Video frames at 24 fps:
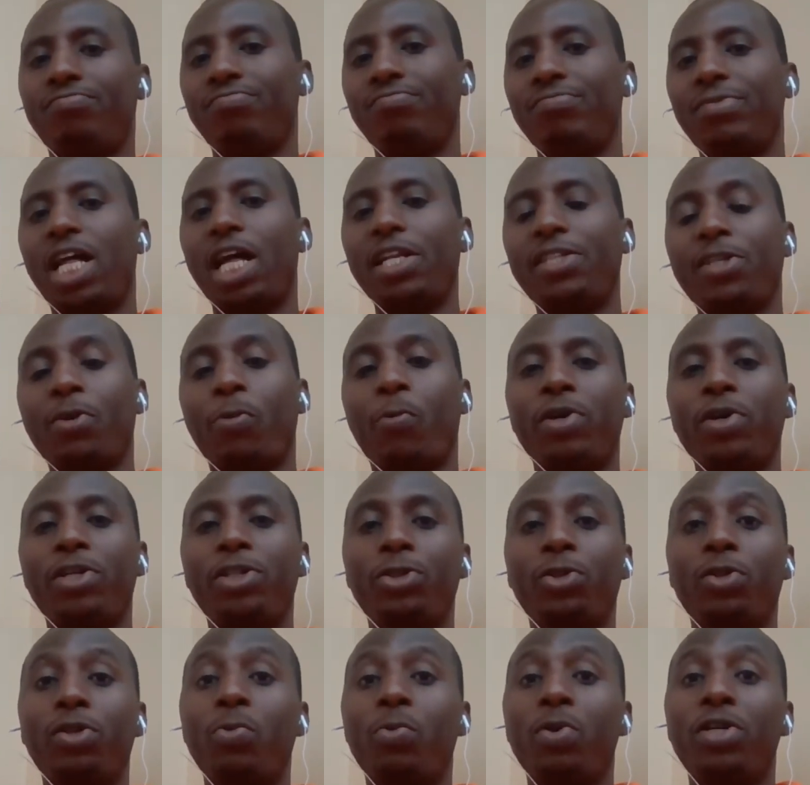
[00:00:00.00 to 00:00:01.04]
That's a
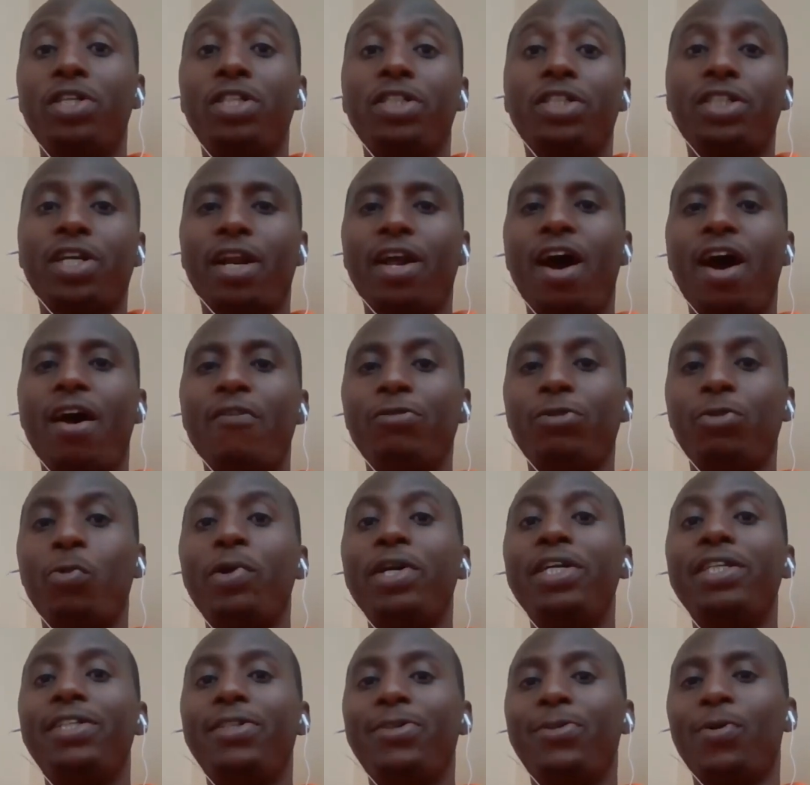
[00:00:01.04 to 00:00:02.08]
question we shall have to
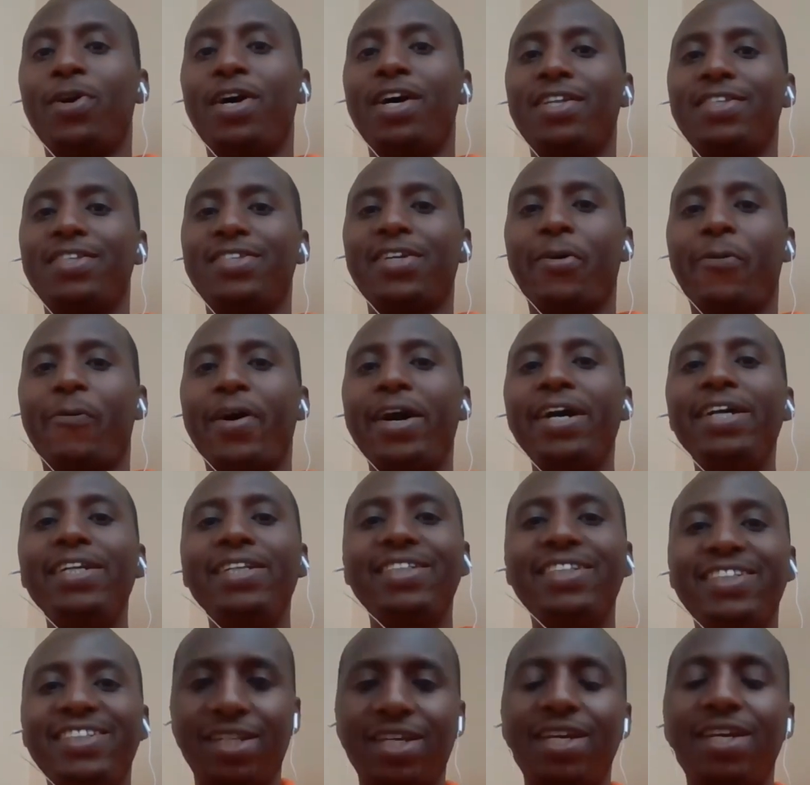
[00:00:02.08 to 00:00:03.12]
wait to answer, right?
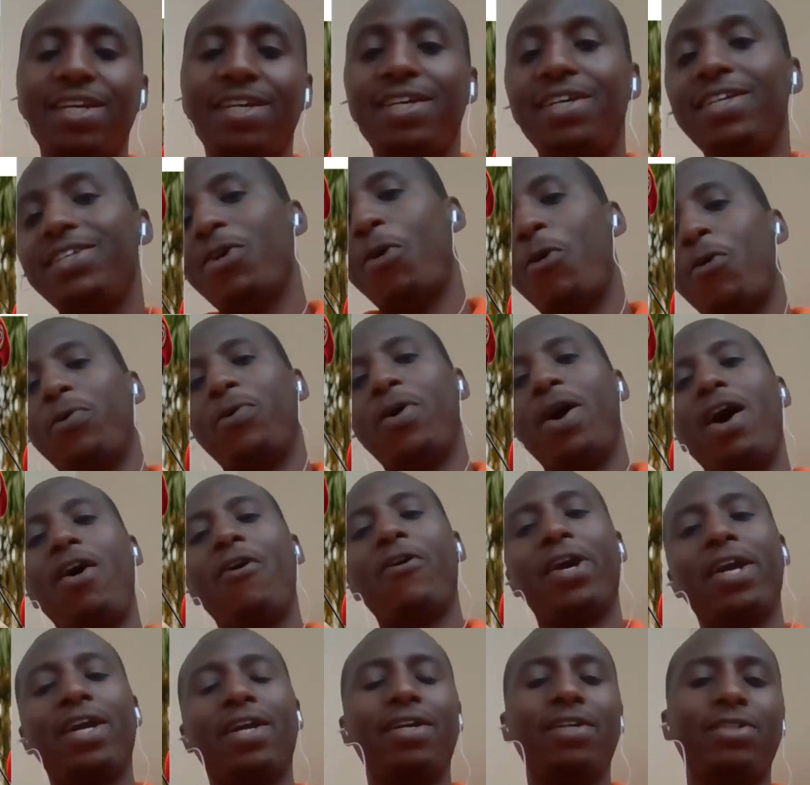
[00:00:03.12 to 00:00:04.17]
So,
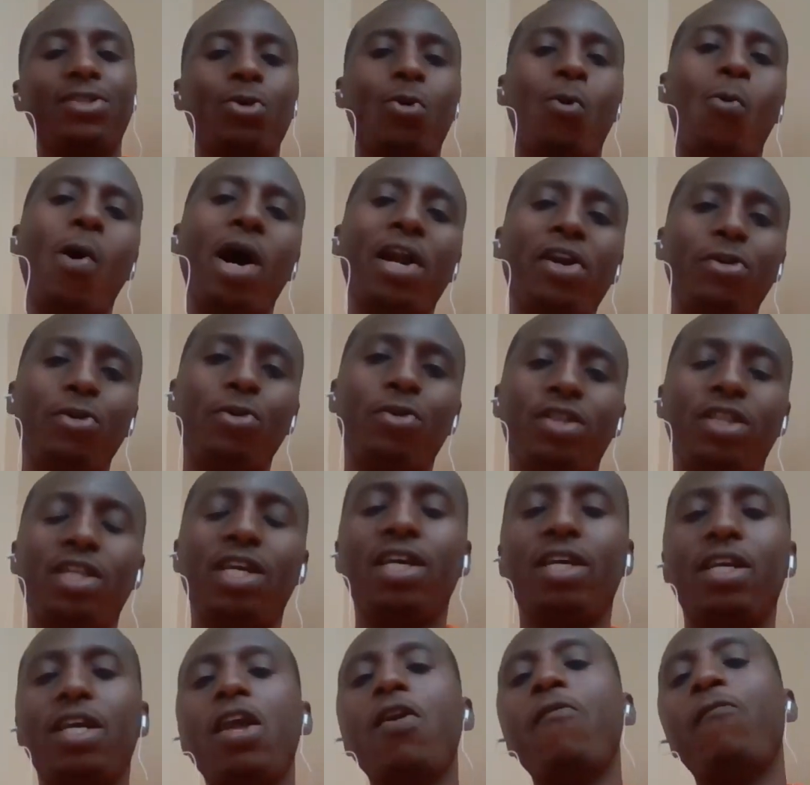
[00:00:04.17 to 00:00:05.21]
okay, so what do you
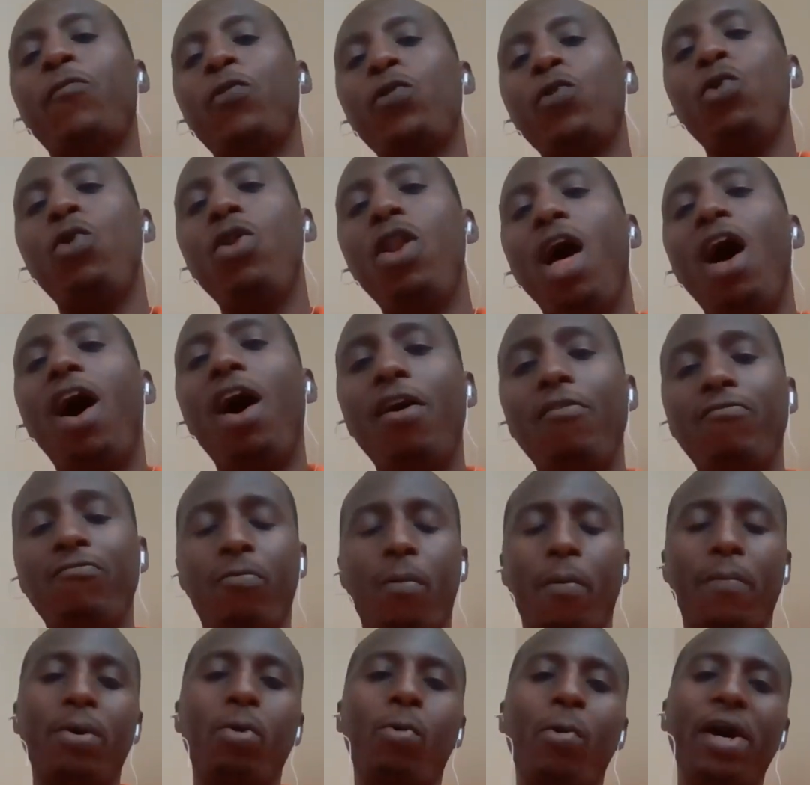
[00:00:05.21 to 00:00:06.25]
think? If you love
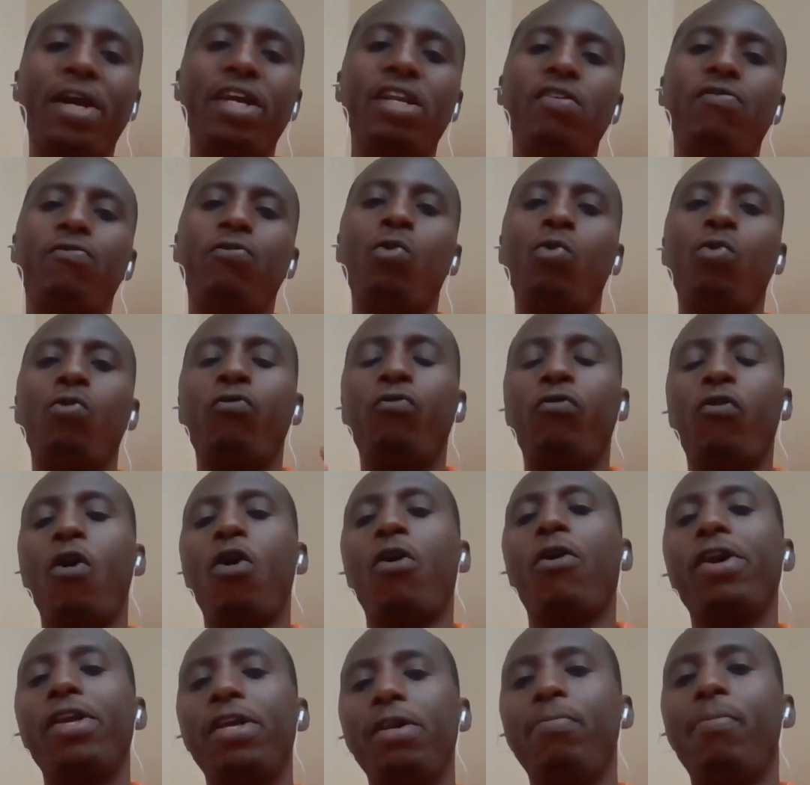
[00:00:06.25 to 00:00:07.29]
Bobi Wine, if you
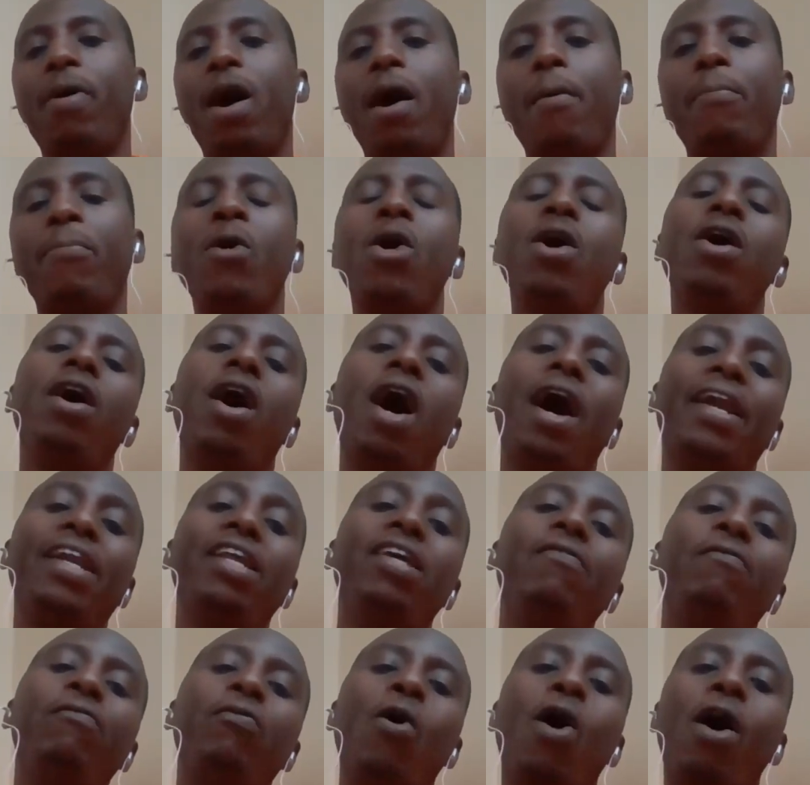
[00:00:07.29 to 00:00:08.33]
follow him up, and
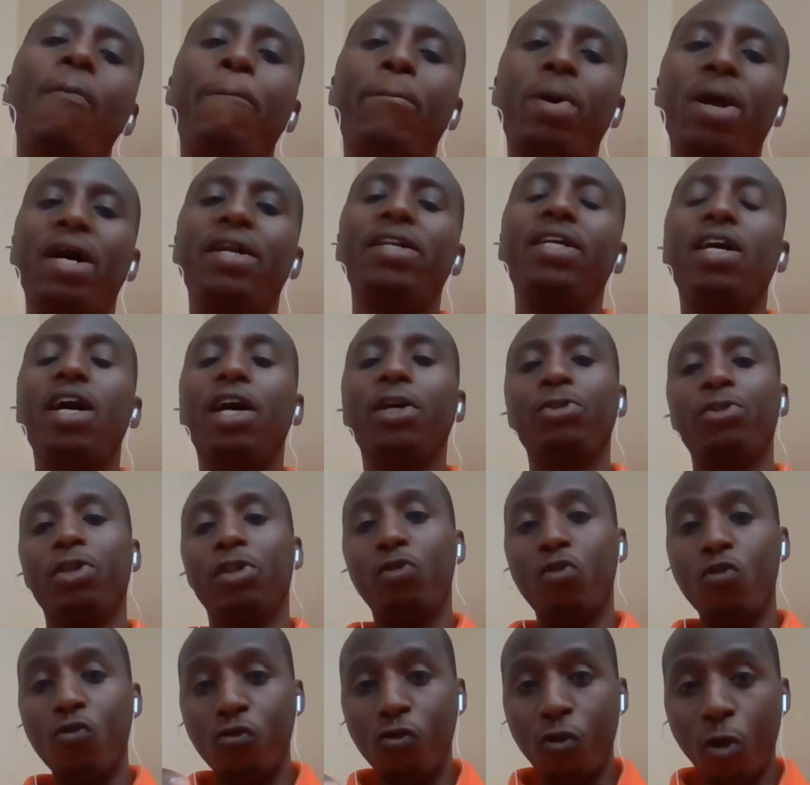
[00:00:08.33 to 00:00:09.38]
if you are planning actually
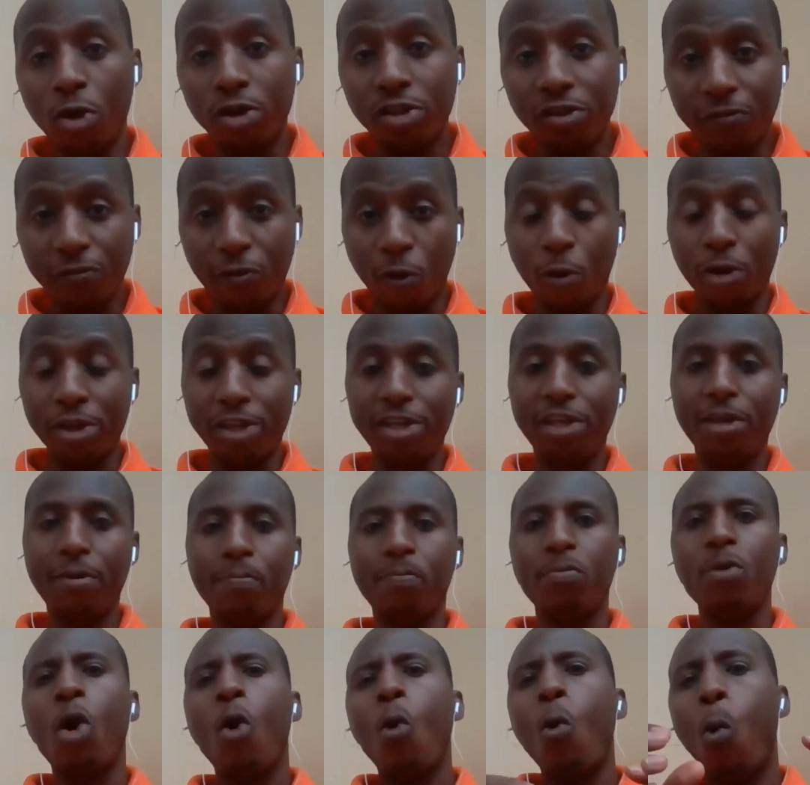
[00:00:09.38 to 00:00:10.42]
to vote for him,
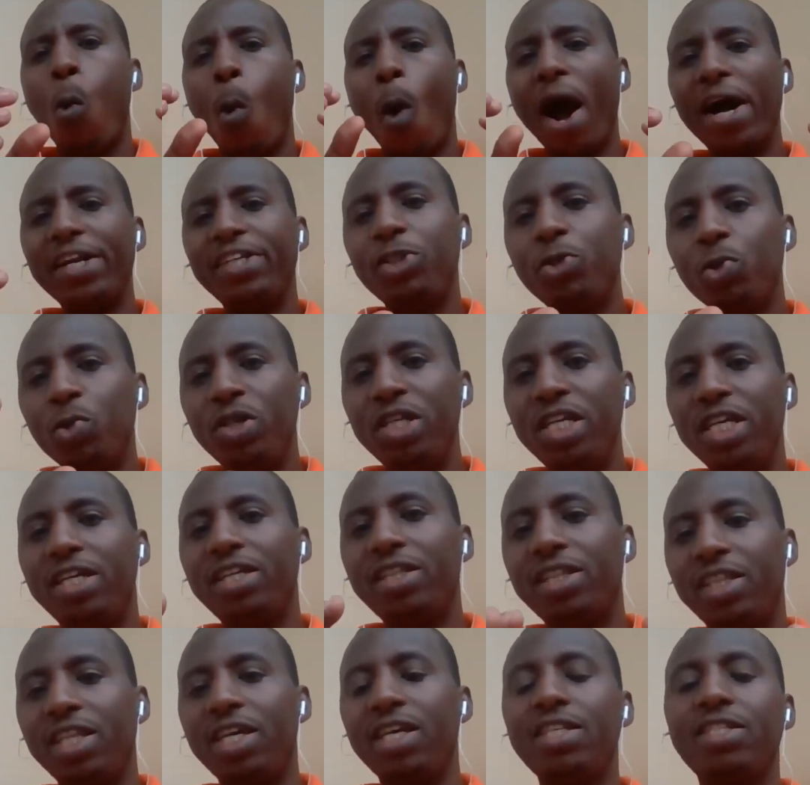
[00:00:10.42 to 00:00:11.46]
what unique
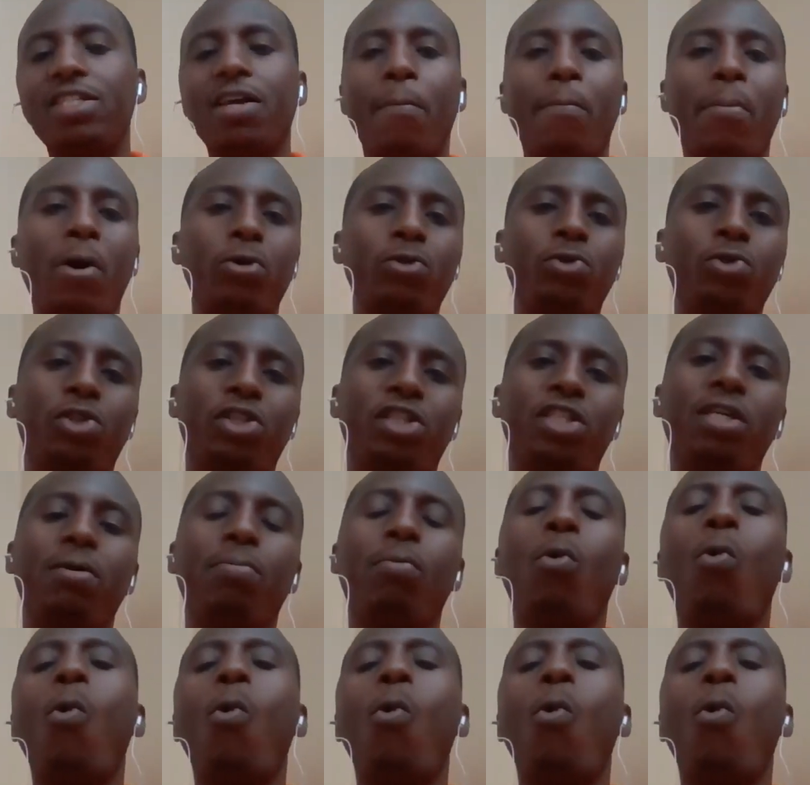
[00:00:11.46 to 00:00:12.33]
things about him?